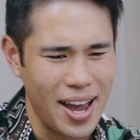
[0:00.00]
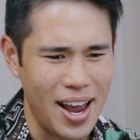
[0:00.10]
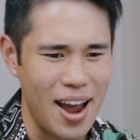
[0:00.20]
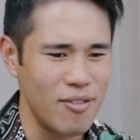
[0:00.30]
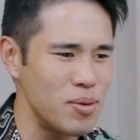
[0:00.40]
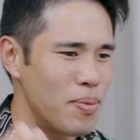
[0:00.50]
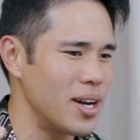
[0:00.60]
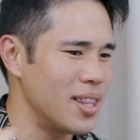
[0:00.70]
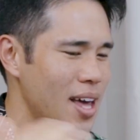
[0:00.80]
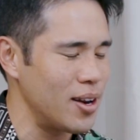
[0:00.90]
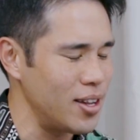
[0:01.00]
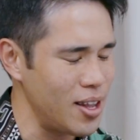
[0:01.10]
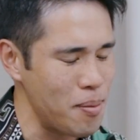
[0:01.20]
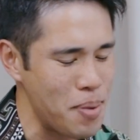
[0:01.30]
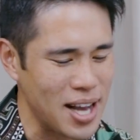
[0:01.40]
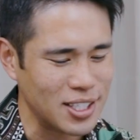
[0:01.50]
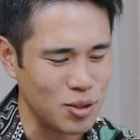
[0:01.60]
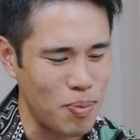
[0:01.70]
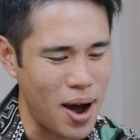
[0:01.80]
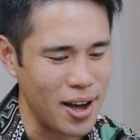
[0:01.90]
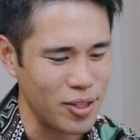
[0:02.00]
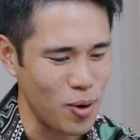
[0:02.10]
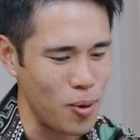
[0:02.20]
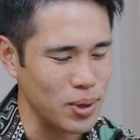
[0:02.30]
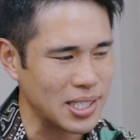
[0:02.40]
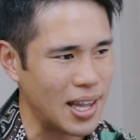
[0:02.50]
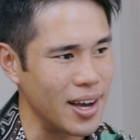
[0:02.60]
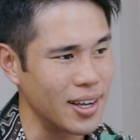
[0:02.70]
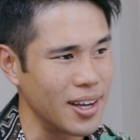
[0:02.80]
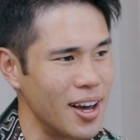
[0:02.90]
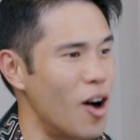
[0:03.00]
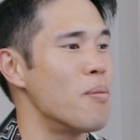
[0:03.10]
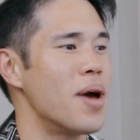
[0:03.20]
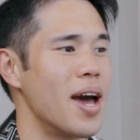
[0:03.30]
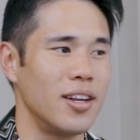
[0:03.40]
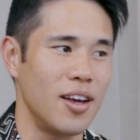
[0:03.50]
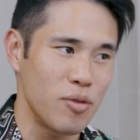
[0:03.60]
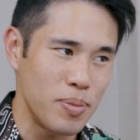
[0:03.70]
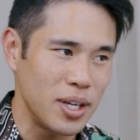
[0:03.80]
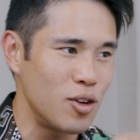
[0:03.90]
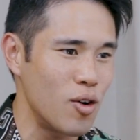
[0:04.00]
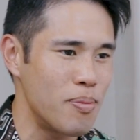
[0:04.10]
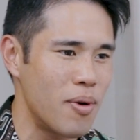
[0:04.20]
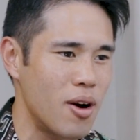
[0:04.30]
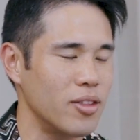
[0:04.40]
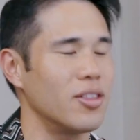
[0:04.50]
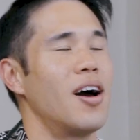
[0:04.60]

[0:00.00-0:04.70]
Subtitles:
And everybody that passes by, they're always like, oh, man, you ever been to donut bar?